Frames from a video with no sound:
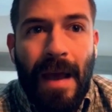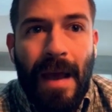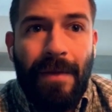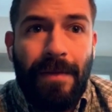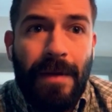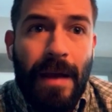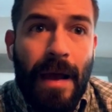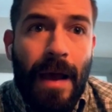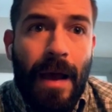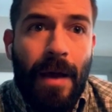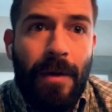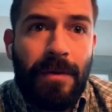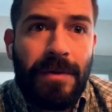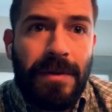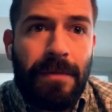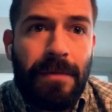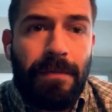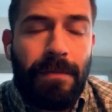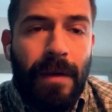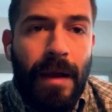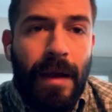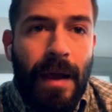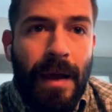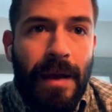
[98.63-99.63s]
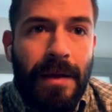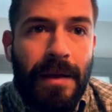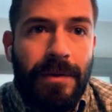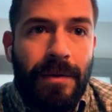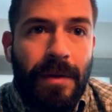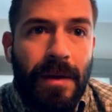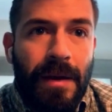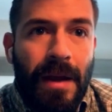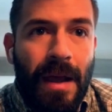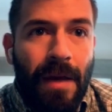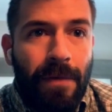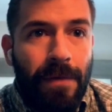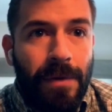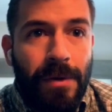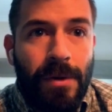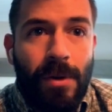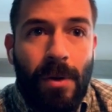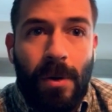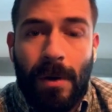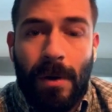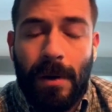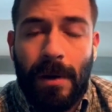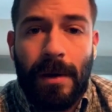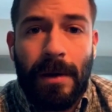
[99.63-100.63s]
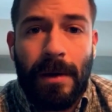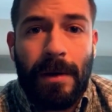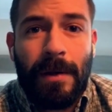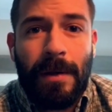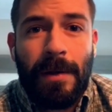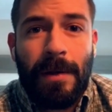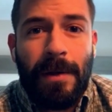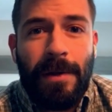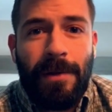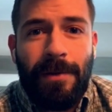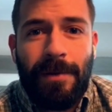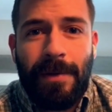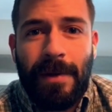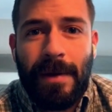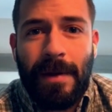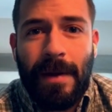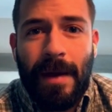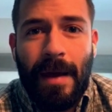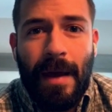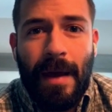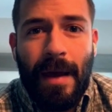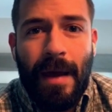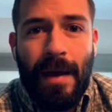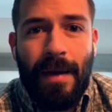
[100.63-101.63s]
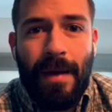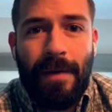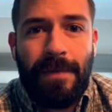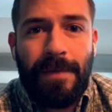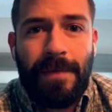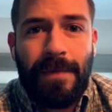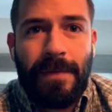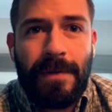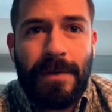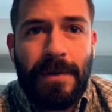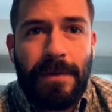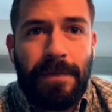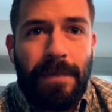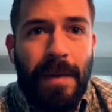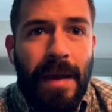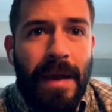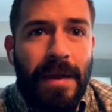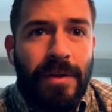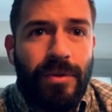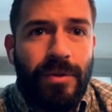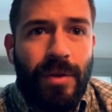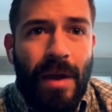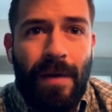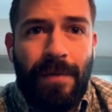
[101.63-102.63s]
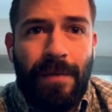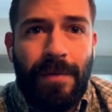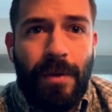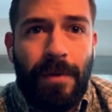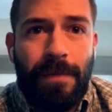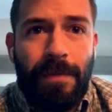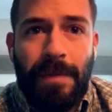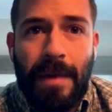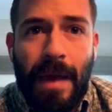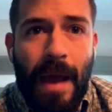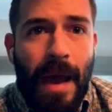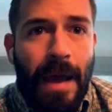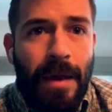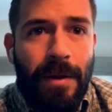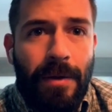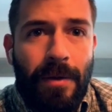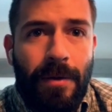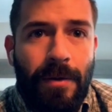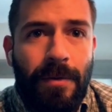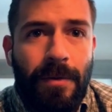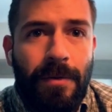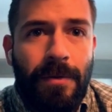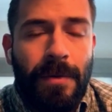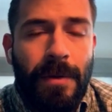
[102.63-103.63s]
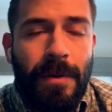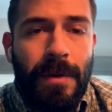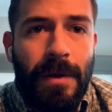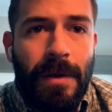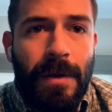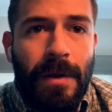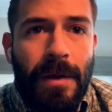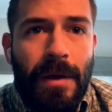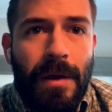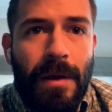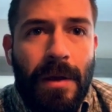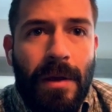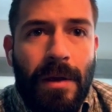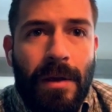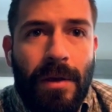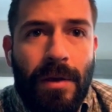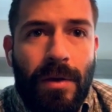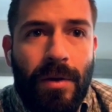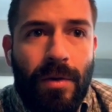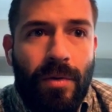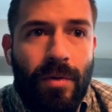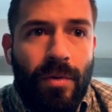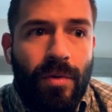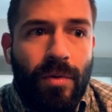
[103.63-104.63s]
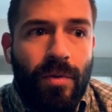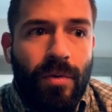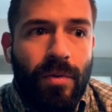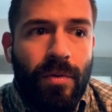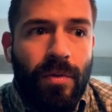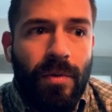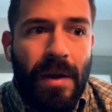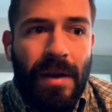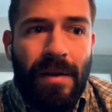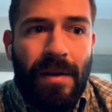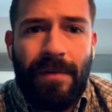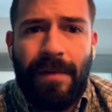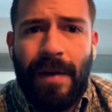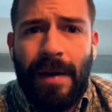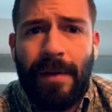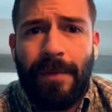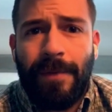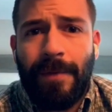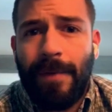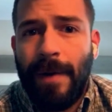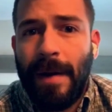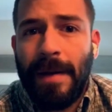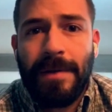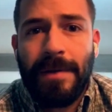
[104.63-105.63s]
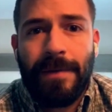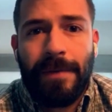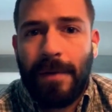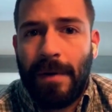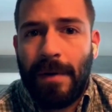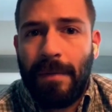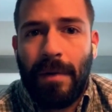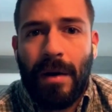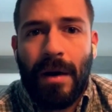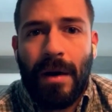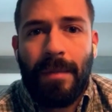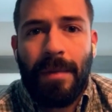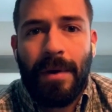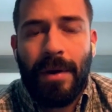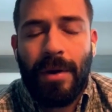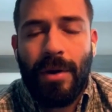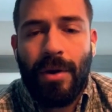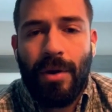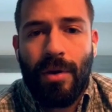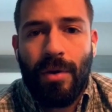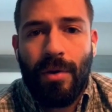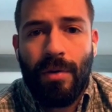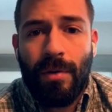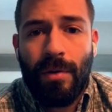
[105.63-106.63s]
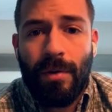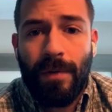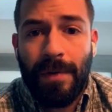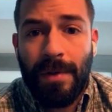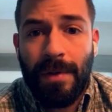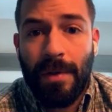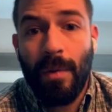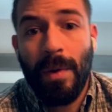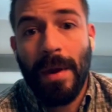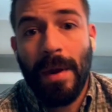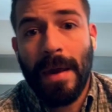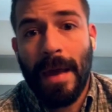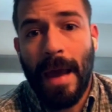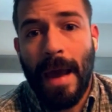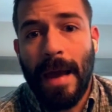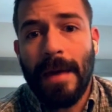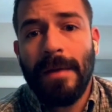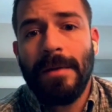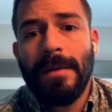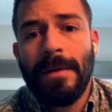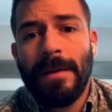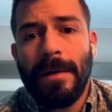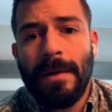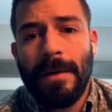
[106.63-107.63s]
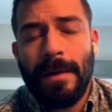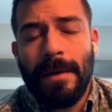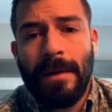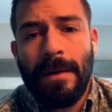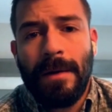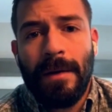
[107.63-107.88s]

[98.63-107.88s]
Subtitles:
Having a house implies you can have a dog, you can have space to have your piano, you can invite friends for a barbecue over the weekend.